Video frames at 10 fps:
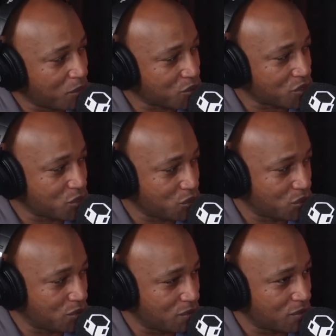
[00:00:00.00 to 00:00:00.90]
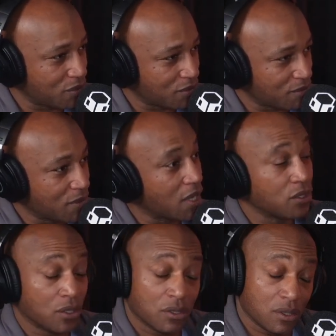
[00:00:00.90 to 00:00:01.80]
So you need to connect with all
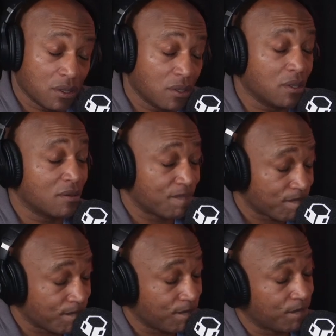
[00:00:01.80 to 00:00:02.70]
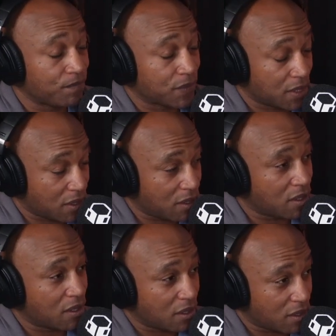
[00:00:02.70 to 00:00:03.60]
these different people, and you need to
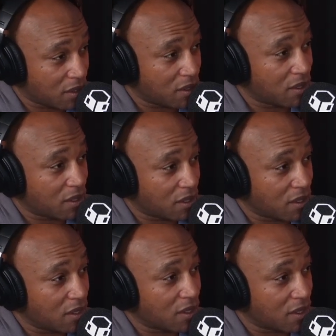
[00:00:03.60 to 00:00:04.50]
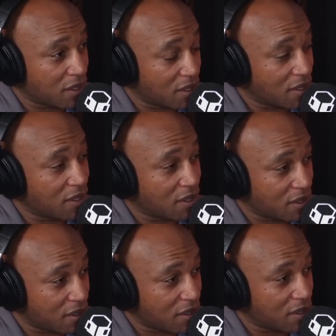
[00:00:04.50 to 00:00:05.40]
find a way to get through to them. And in a way, I'm
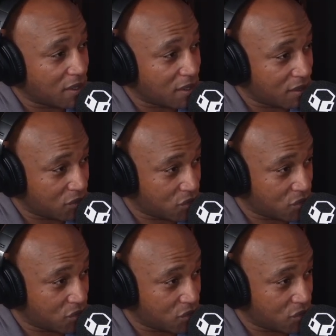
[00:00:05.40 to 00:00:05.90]
just going to do a little parallel